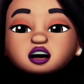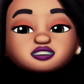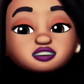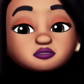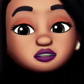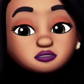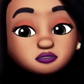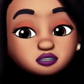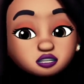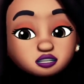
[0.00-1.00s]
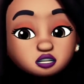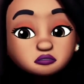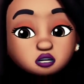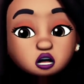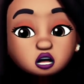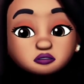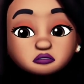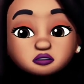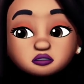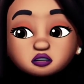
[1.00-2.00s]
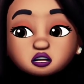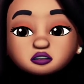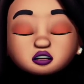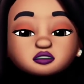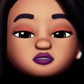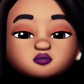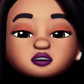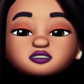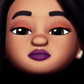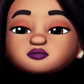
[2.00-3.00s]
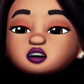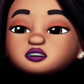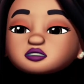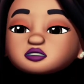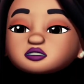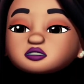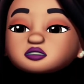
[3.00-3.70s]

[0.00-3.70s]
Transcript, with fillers: There is a feast at my house tonight, and you are invited.